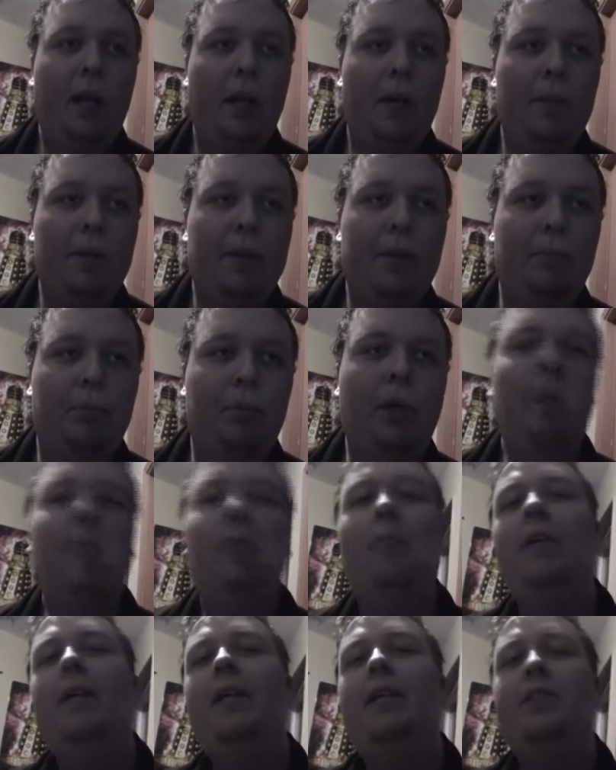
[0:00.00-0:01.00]
But the
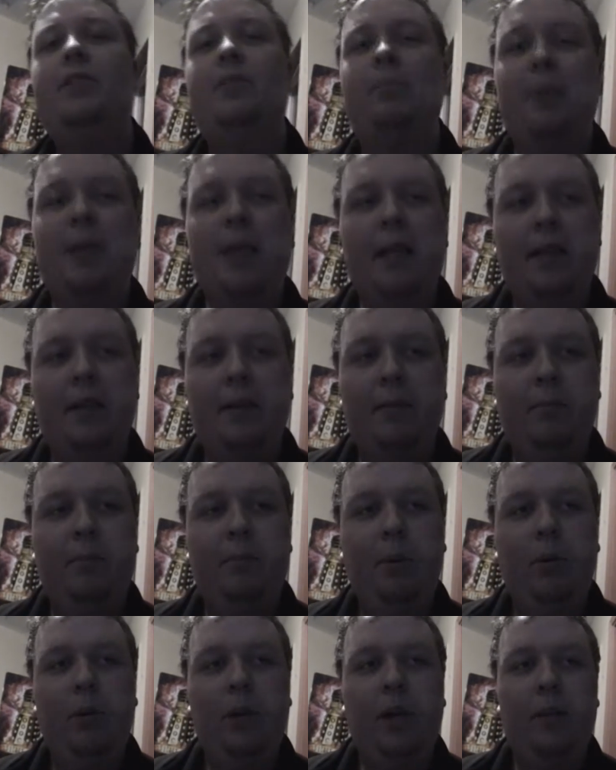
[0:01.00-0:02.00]
problem is,
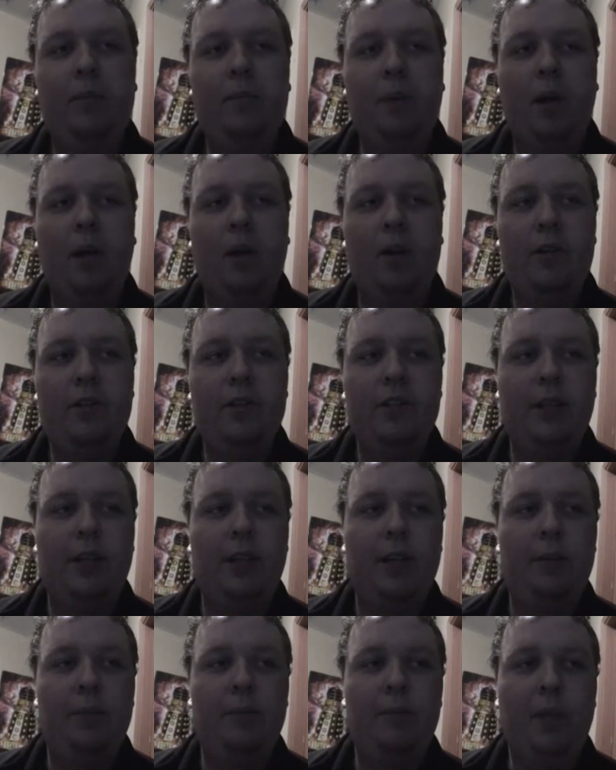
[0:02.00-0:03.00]
being born on Mars,
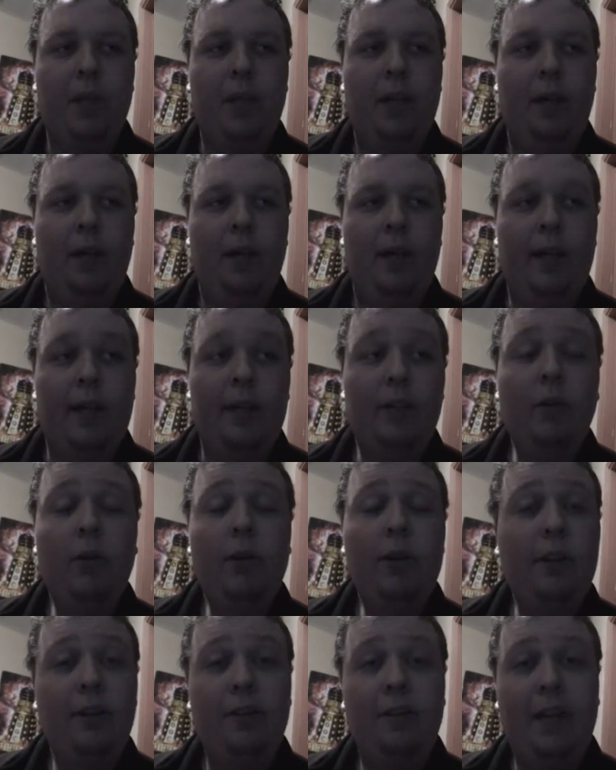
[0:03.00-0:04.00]

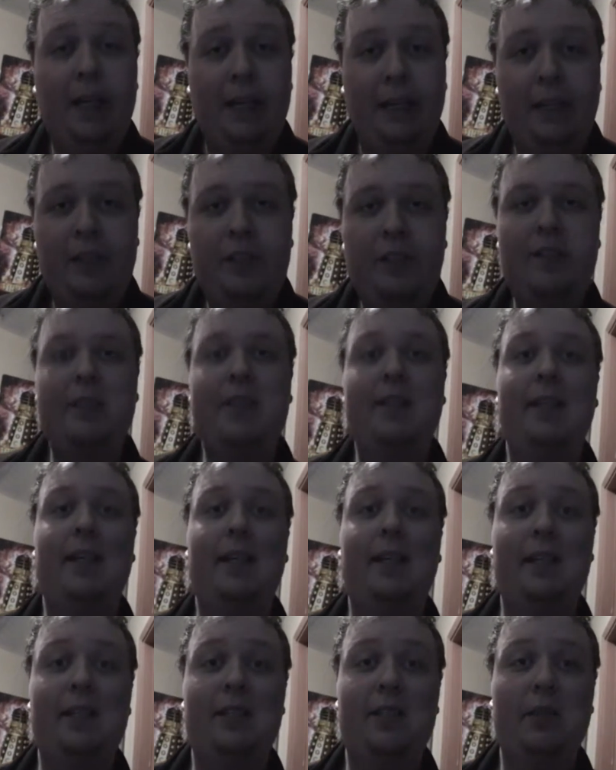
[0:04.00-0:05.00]
ignoring the fact that
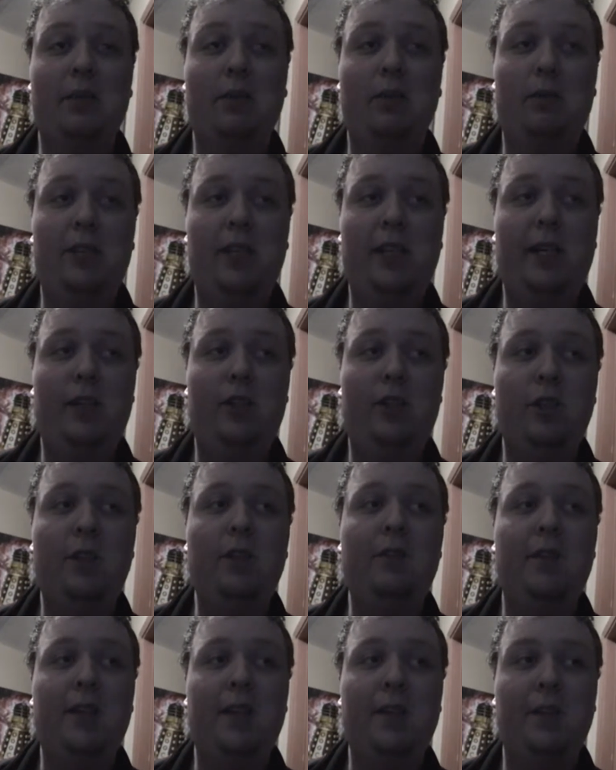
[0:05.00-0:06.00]
gestating in 0G
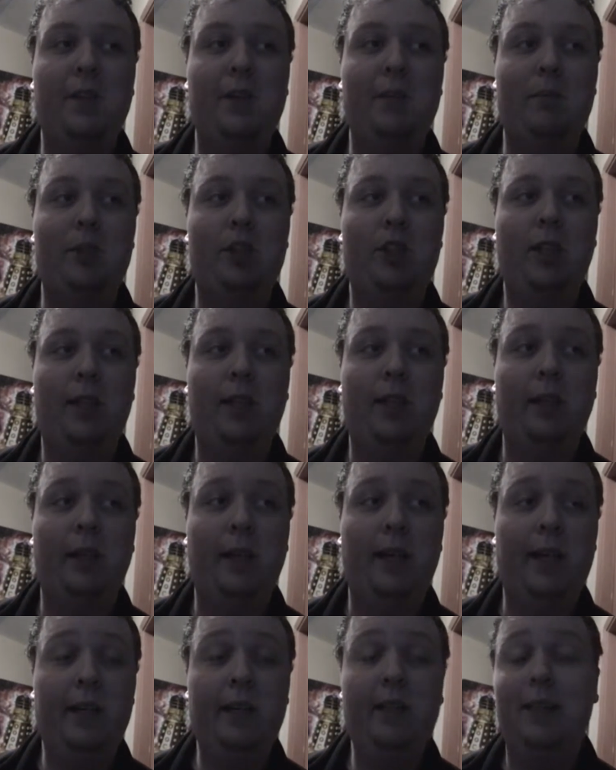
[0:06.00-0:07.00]
should have given him
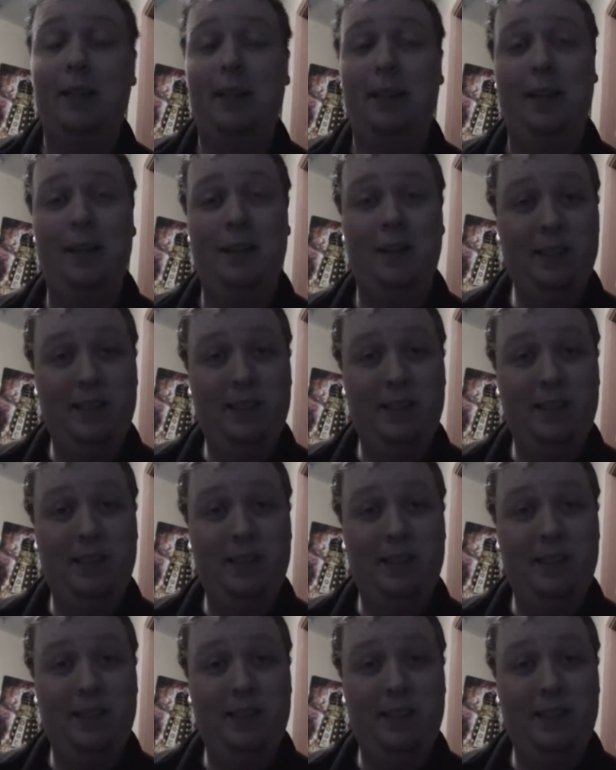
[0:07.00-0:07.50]
chicken legs,